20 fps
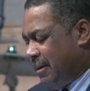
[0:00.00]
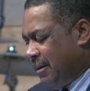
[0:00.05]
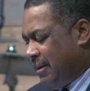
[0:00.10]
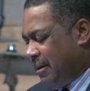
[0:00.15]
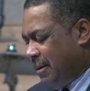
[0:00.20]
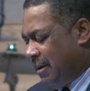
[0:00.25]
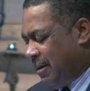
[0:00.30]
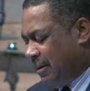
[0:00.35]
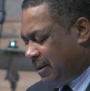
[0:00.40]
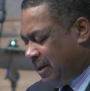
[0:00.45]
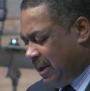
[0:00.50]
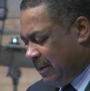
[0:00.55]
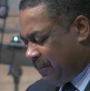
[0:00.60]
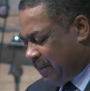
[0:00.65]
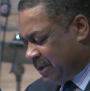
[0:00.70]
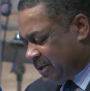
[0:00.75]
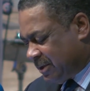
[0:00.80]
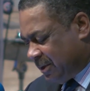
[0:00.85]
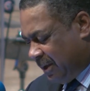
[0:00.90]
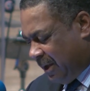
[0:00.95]
And keep
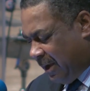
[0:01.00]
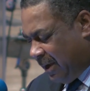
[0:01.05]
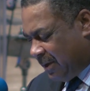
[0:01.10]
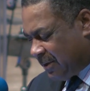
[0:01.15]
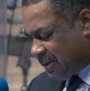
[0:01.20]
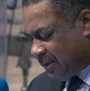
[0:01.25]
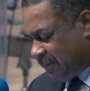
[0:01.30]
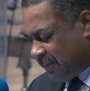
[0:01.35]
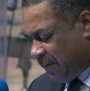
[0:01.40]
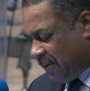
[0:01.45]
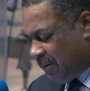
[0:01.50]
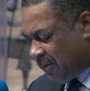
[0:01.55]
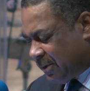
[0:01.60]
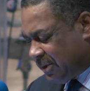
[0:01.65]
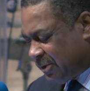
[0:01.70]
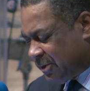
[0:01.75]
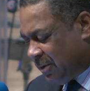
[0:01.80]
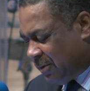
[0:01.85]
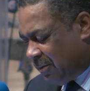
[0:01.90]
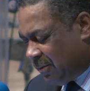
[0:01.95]
us laser
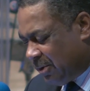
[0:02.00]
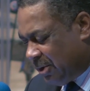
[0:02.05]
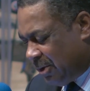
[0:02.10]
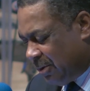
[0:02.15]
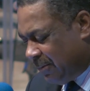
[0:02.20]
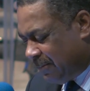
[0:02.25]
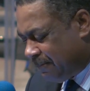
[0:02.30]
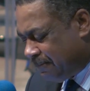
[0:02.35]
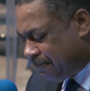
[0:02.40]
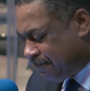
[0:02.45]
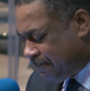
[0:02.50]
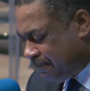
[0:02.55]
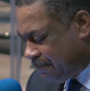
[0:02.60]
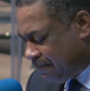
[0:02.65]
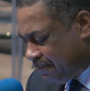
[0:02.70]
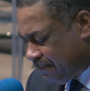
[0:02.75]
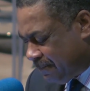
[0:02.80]
focused on you.